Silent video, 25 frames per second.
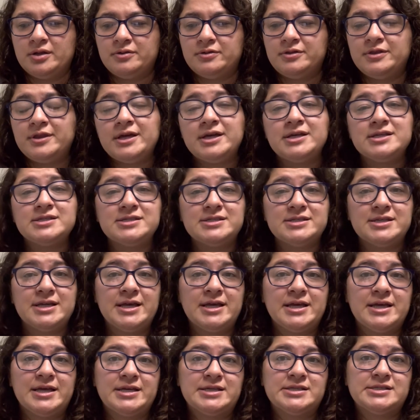things they
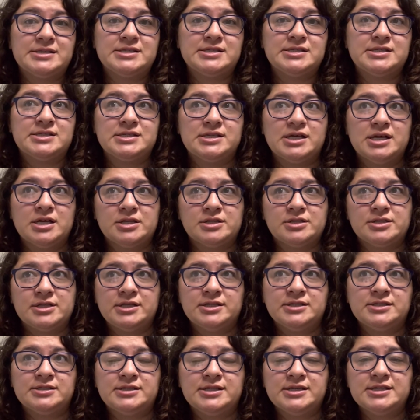can
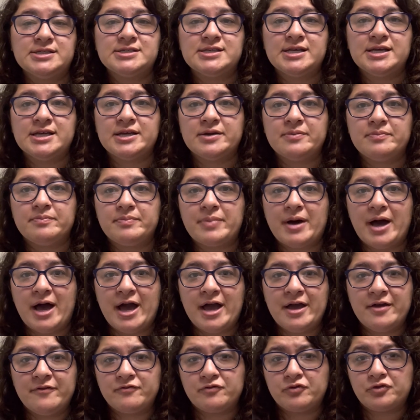
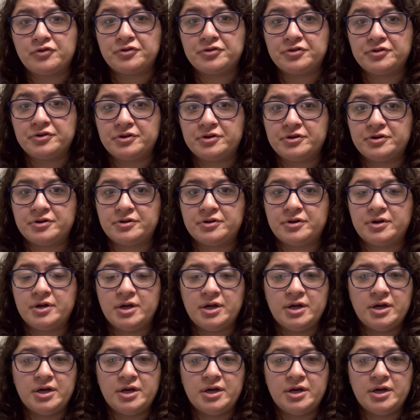buy for their